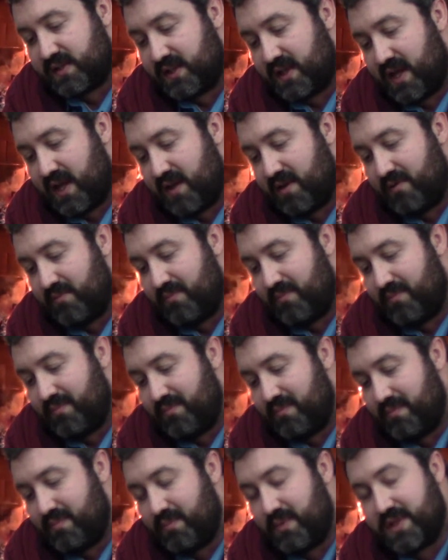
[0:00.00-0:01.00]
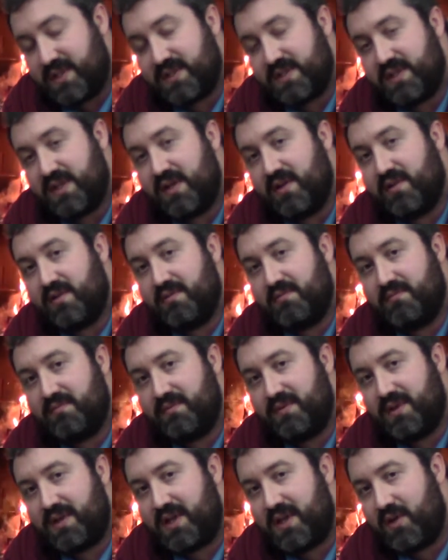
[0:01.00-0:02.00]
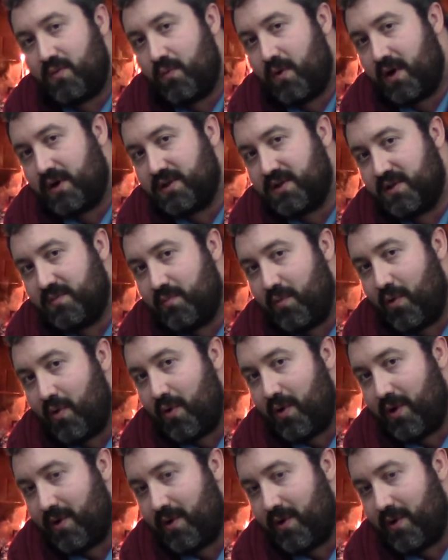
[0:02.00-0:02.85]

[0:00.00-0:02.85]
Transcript: again, but still he wanted more.